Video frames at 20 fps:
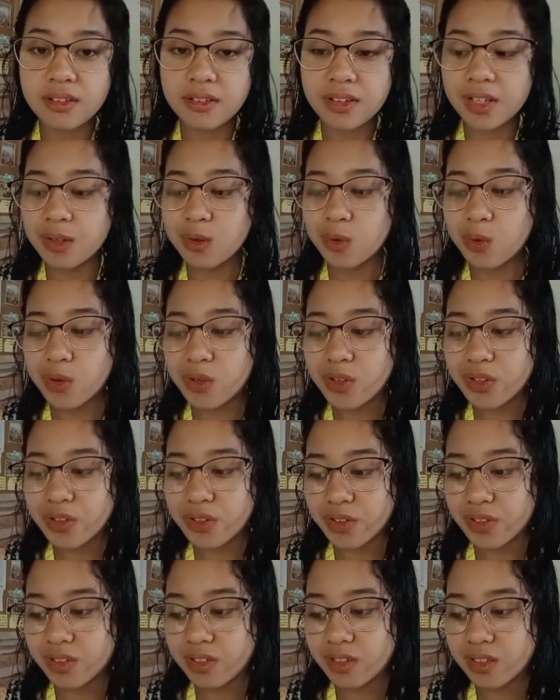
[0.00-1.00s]
in
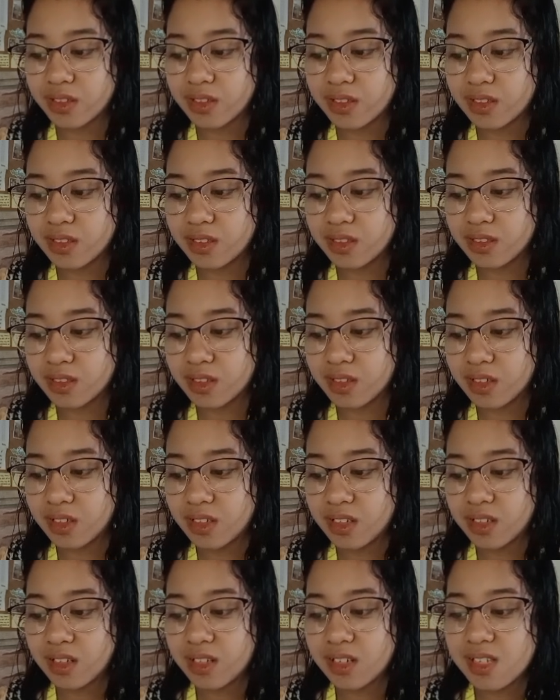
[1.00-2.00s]
order
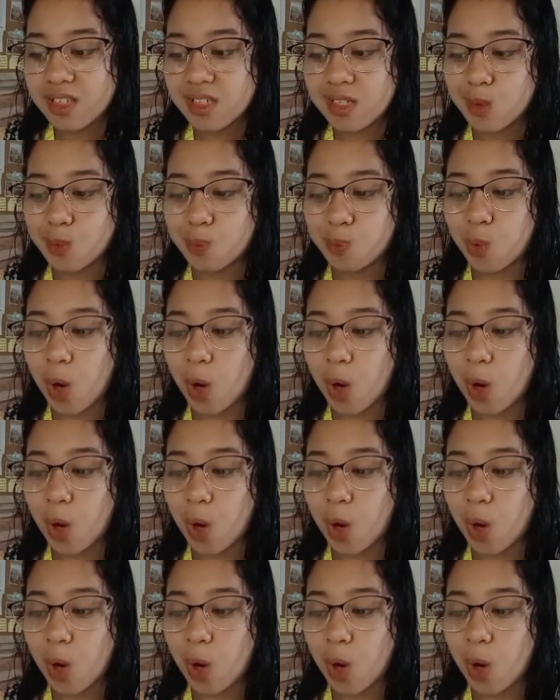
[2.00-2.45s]
to